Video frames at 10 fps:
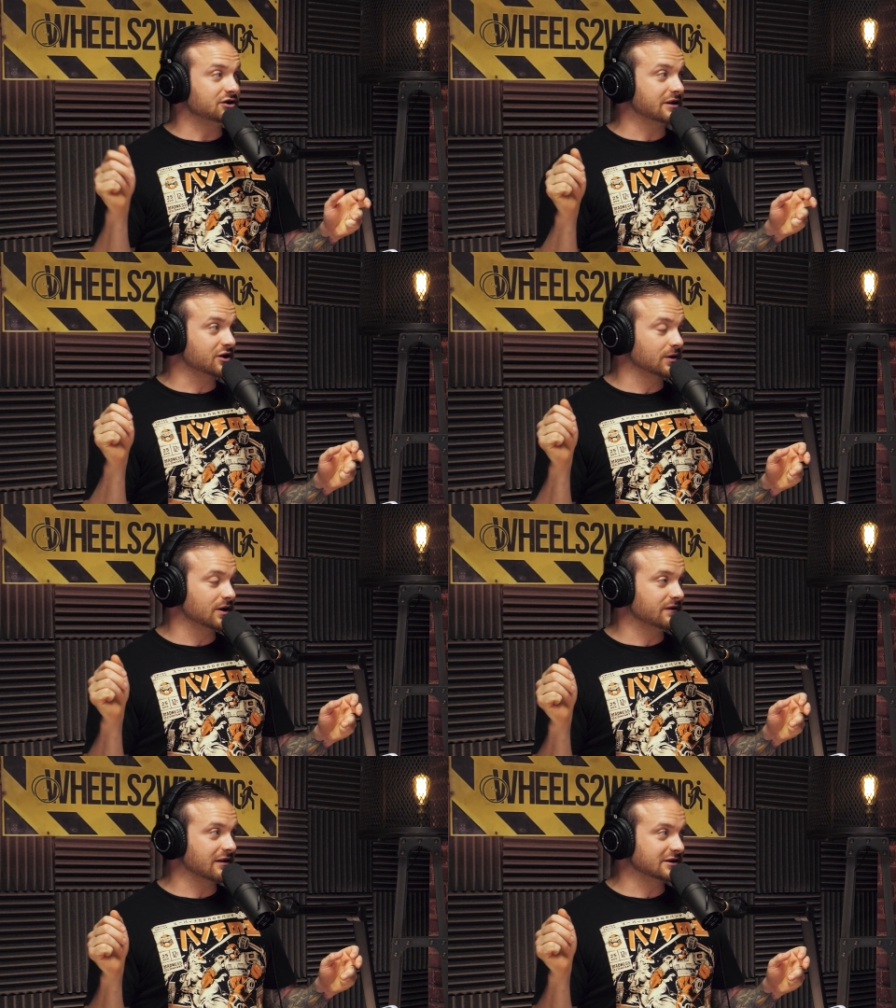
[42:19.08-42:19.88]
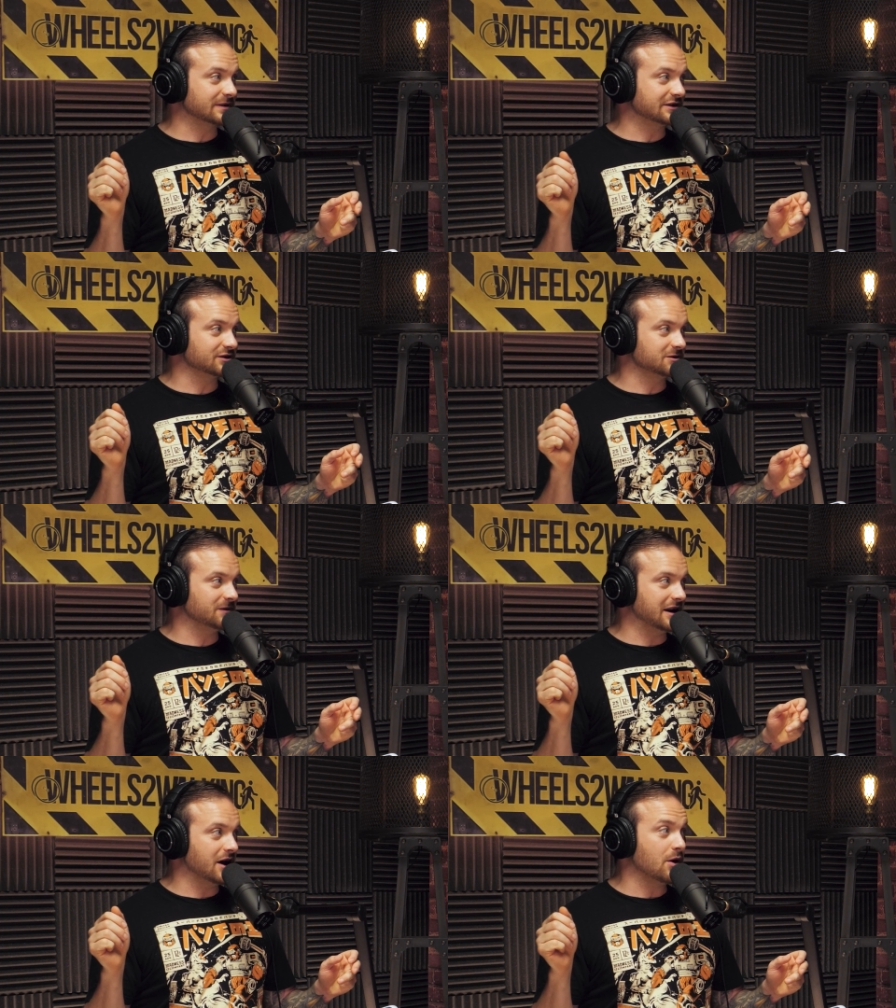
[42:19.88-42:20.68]
do the coronavirus research
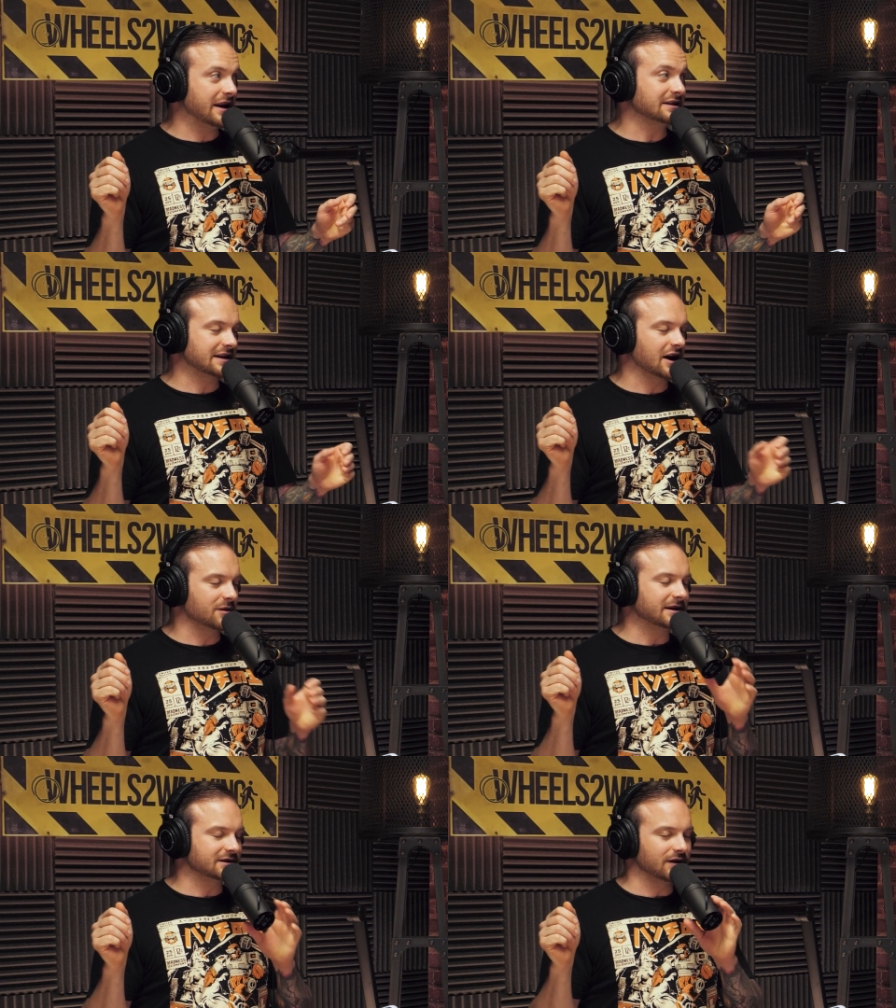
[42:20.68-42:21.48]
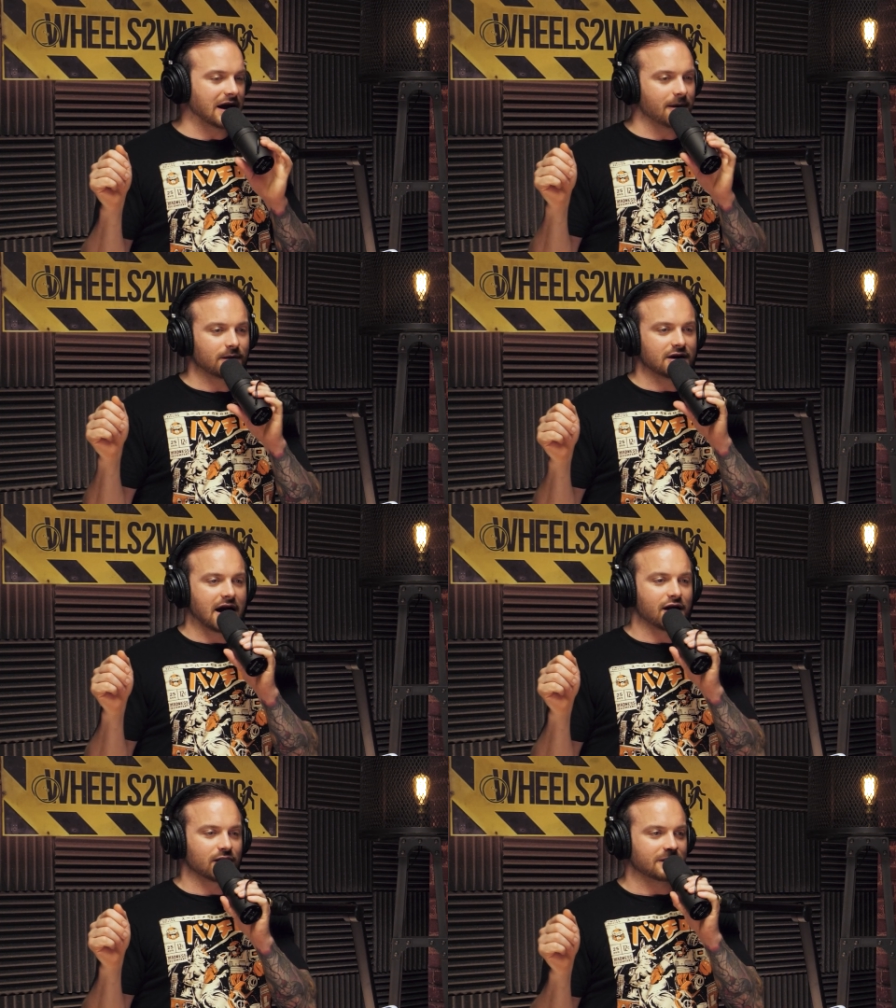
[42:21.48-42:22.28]
video, and it scared me. So yeah,
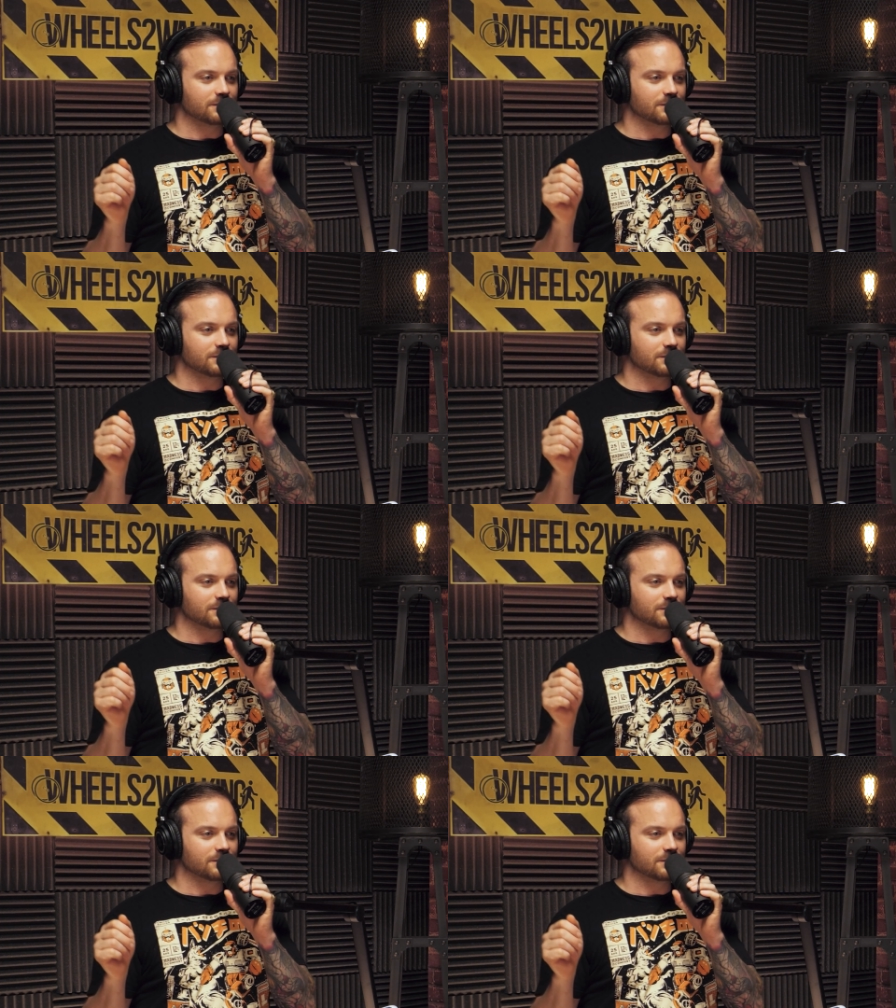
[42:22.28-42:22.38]
I agree.